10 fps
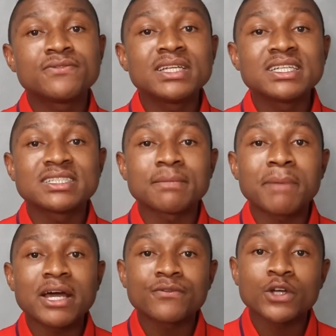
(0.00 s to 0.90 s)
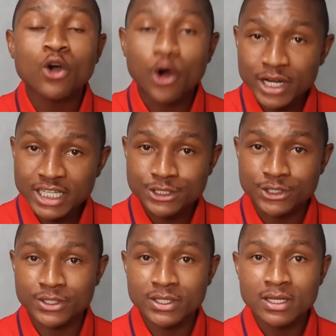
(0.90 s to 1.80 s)
feeling is a part of the
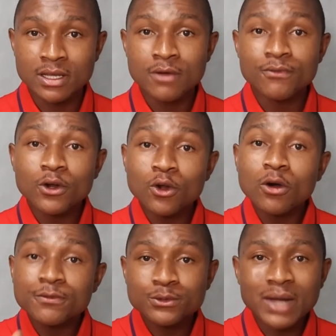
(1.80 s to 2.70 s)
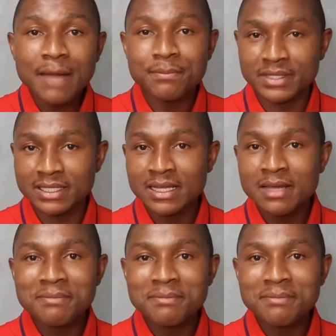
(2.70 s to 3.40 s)
connection for love to happen.